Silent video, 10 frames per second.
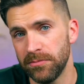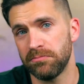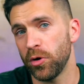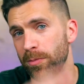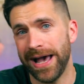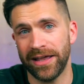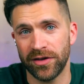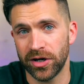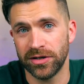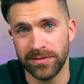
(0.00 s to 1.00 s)
pull back the
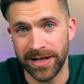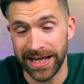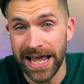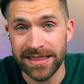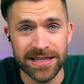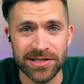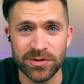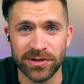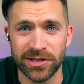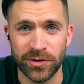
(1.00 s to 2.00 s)
curtain and be like, hey, this is
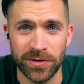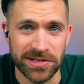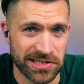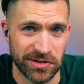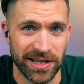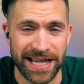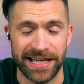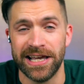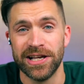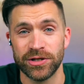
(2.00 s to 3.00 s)
what the courses are like.
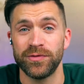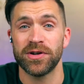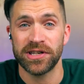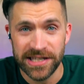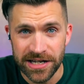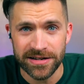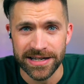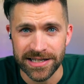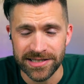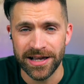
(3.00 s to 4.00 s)
So if you're
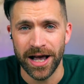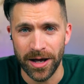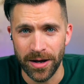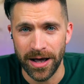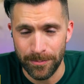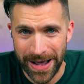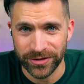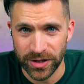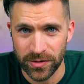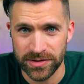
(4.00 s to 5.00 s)
curious
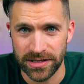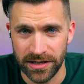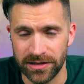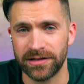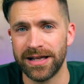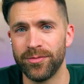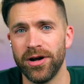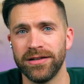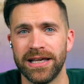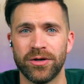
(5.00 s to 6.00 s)
about those UnClobber
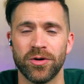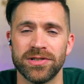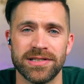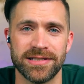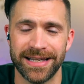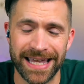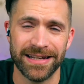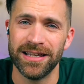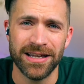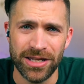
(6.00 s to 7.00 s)
online courses, again,
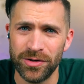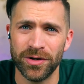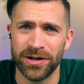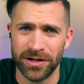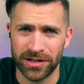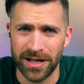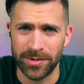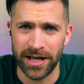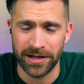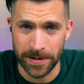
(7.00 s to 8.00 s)
you can go to
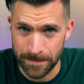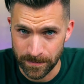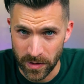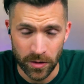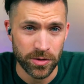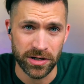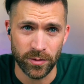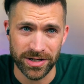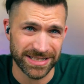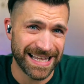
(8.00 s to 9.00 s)
unclobber.com, or you can
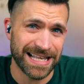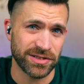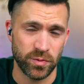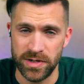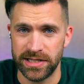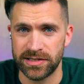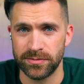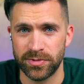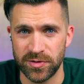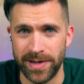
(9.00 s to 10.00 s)
watch last week's
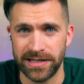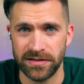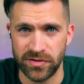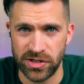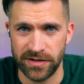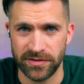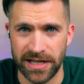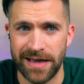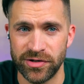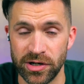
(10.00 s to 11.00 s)
Perspective Shift
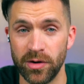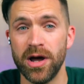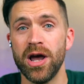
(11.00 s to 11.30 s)
live show,